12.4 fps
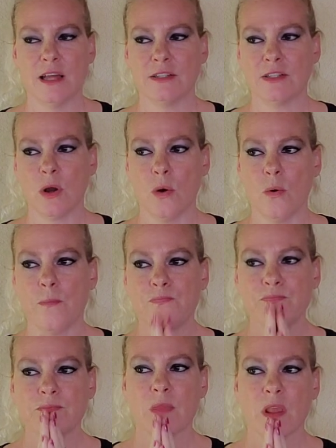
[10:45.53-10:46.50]
So
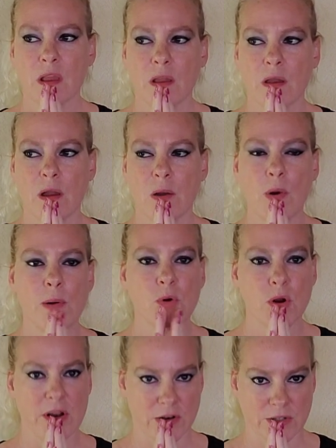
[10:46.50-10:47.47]
I want
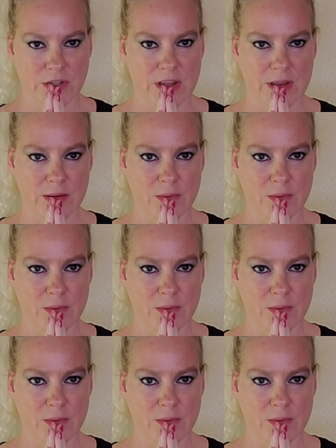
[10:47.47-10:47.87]
more energy.